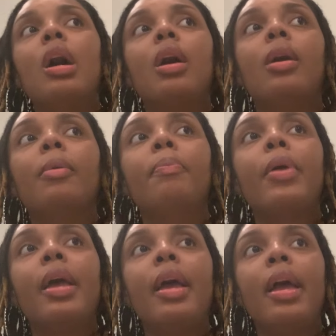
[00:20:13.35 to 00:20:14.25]
Um,
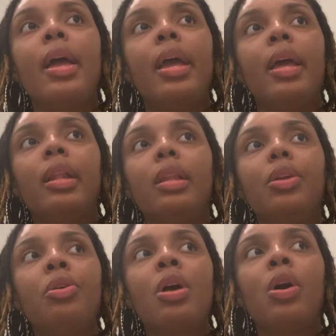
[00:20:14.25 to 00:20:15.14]
and,
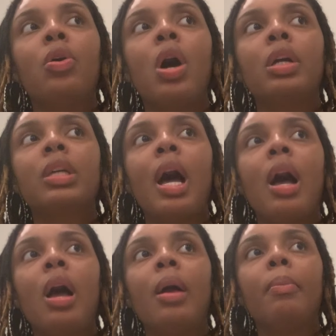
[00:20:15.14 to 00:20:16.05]
you know, her
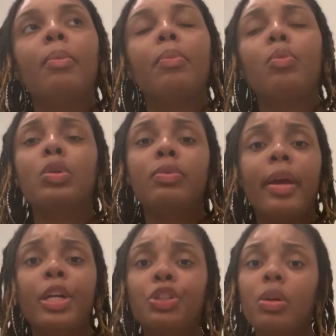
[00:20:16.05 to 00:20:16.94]
time was
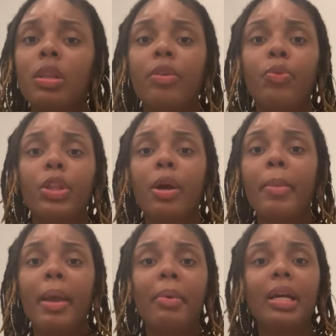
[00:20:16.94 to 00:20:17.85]
very short lived with her
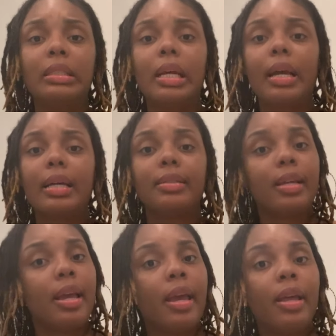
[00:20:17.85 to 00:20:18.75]
baby because, like I
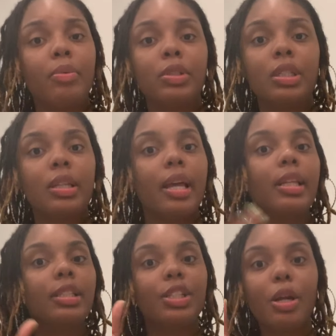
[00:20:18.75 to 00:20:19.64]
said, it was just like,
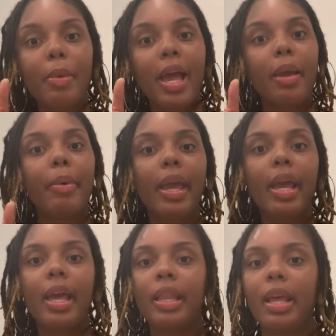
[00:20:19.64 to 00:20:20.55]
this is your
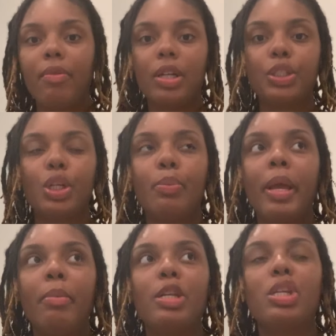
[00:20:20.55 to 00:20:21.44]
baby. And they rushed her
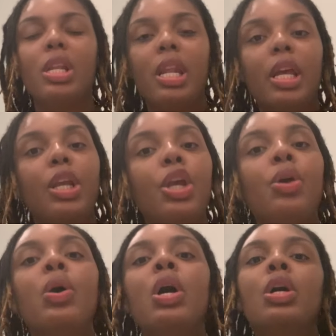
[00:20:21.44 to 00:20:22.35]
baby to the
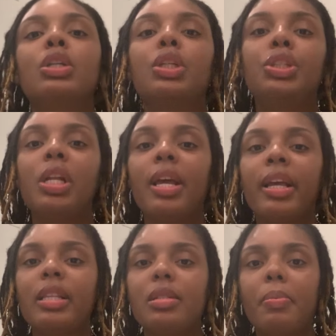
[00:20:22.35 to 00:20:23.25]
NICU. So she didn't
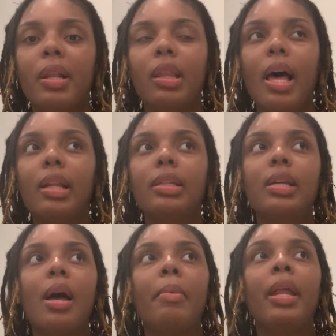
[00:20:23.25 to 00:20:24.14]
get to spend a lot of
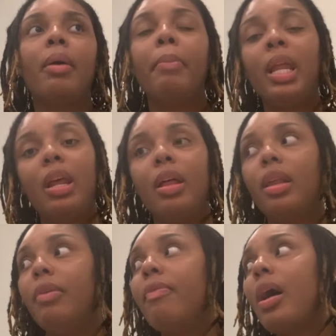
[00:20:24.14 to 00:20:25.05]
time and
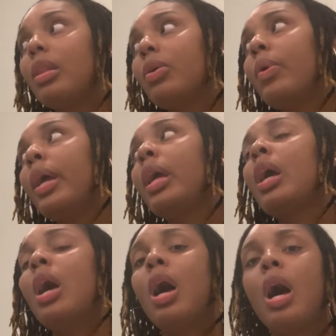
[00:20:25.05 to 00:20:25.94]
immediately following.
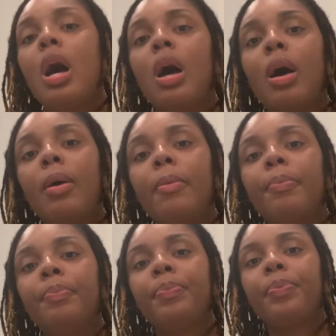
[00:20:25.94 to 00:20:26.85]
Um,